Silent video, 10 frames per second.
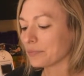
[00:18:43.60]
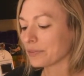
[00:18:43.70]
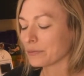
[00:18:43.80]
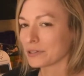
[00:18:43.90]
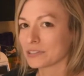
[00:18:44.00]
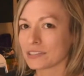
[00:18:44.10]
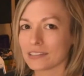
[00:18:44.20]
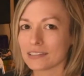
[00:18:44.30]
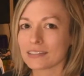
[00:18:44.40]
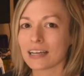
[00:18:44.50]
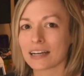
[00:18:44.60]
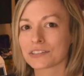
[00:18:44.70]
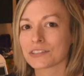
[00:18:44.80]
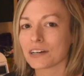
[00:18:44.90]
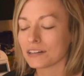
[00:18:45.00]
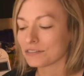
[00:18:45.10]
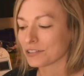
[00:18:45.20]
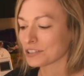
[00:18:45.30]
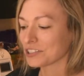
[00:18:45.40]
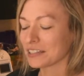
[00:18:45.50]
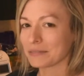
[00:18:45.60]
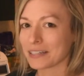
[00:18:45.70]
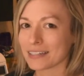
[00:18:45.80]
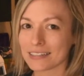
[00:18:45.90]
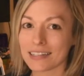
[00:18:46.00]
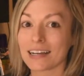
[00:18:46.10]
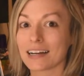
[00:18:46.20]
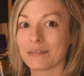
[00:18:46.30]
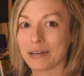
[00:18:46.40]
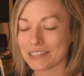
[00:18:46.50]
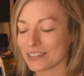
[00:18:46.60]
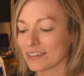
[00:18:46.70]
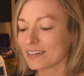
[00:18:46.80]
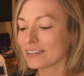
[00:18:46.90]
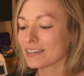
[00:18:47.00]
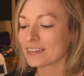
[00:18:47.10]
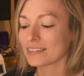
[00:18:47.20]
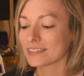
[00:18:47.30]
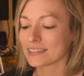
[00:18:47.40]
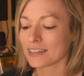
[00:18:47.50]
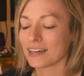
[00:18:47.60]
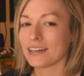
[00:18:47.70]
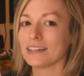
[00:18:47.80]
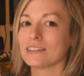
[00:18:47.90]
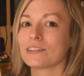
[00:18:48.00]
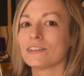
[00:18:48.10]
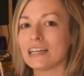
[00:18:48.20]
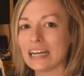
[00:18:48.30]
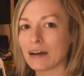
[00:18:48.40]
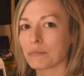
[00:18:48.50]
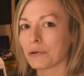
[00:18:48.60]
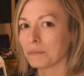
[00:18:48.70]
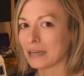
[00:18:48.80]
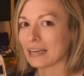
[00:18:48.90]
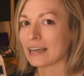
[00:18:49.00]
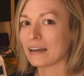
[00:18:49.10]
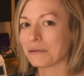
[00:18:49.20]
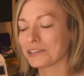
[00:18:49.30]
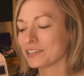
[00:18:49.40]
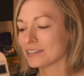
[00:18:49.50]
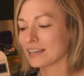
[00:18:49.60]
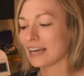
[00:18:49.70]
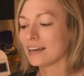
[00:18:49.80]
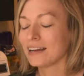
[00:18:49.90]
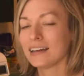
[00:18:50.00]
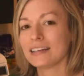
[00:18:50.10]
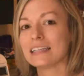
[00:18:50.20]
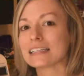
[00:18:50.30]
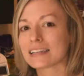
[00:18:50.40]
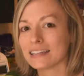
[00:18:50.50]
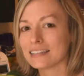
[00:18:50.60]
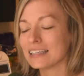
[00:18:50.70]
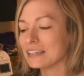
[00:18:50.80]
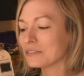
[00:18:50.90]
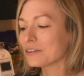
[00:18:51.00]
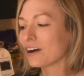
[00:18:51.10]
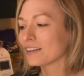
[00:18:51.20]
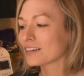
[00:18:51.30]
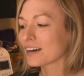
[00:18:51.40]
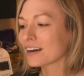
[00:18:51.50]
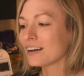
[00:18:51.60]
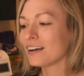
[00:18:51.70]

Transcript: which is extra unfortunate because, like I mentioned earlier, this is Green Apple Minky, which is a discontinued color.